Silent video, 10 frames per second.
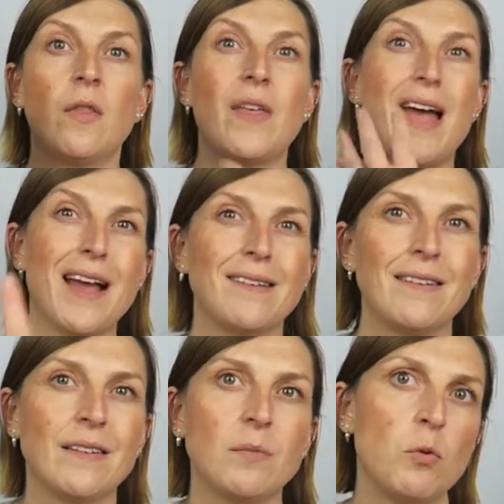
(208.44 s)
the
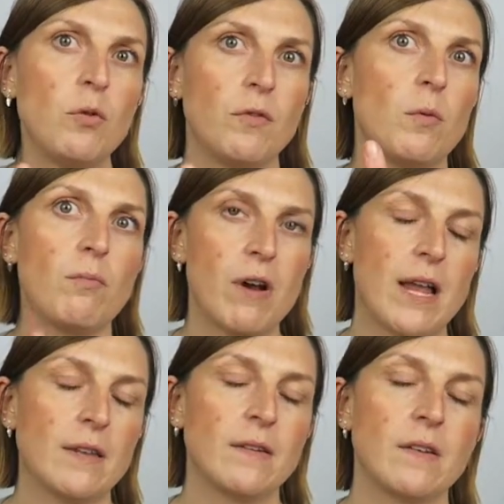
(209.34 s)
essence more of your
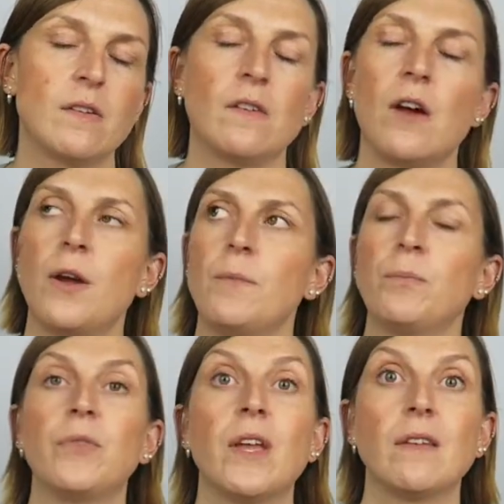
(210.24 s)
brand? So
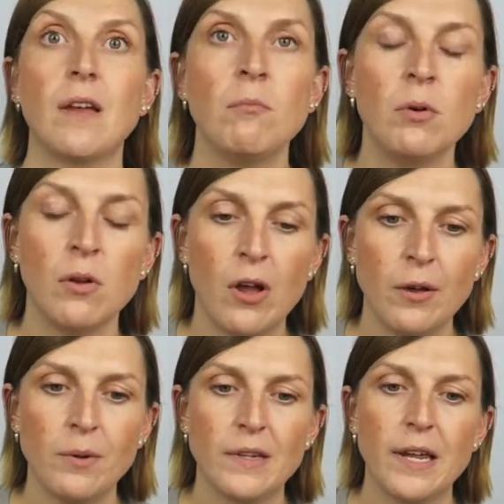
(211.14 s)
the example
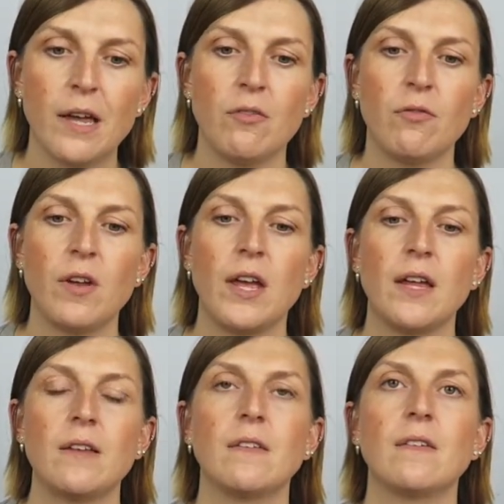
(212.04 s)
I would give
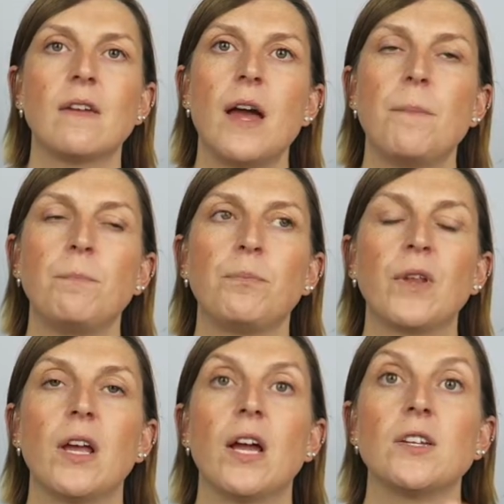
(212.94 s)
is
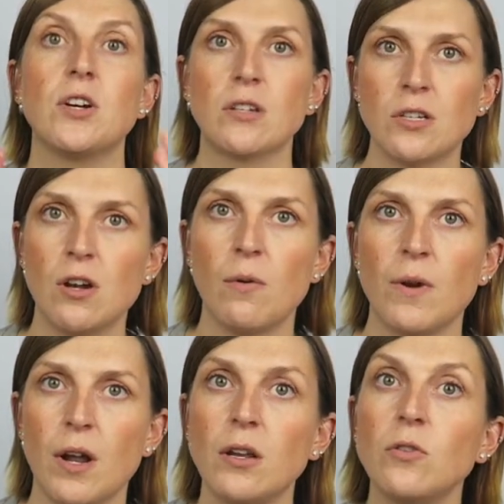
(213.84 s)
at Dot
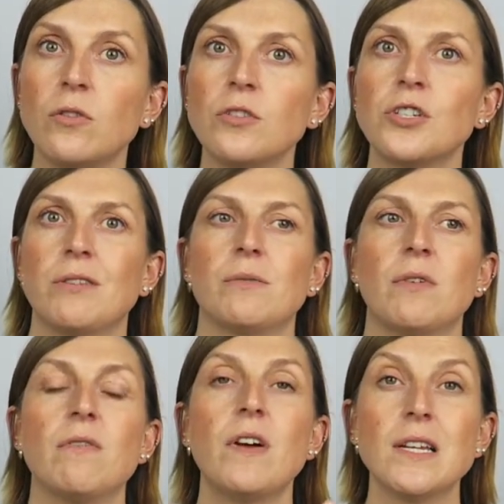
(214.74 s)
when I launched, it was
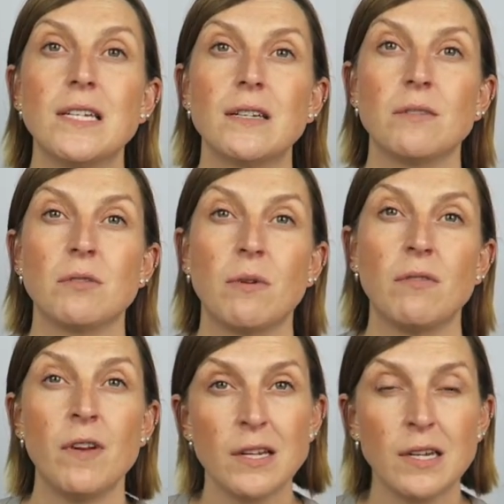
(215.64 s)
my first season, it was my
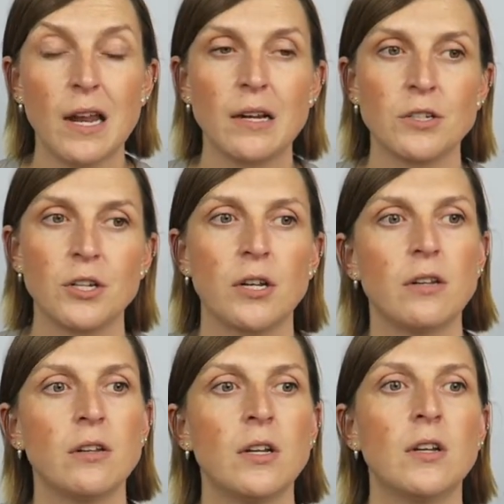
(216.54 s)
first
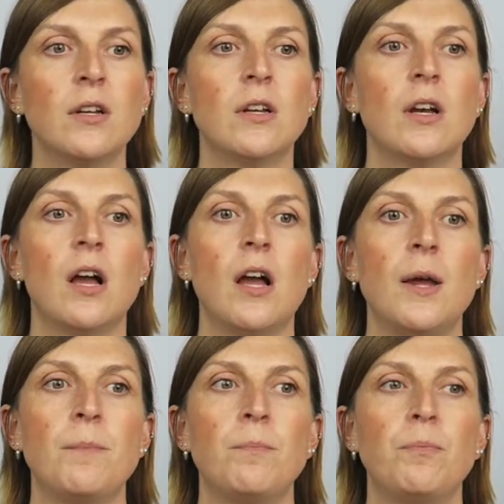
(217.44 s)
collection.
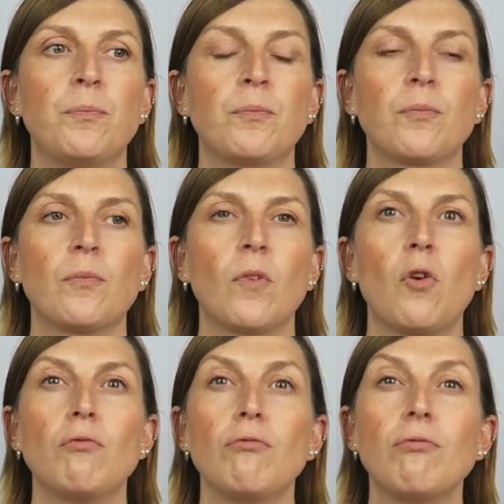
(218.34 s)
I
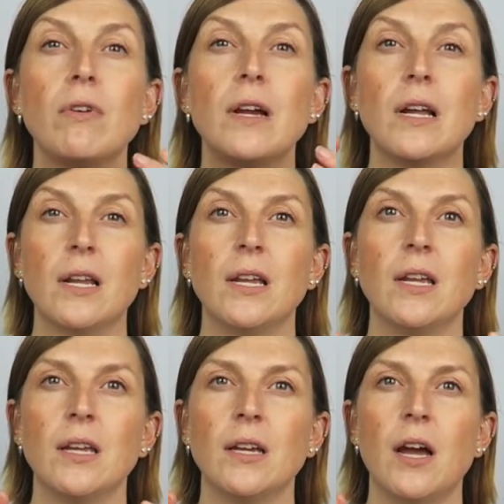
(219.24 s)

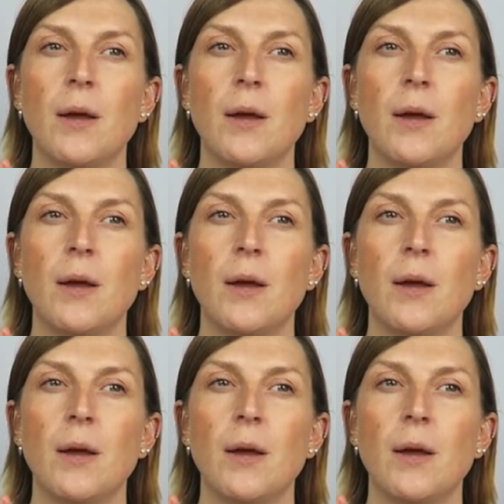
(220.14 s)
really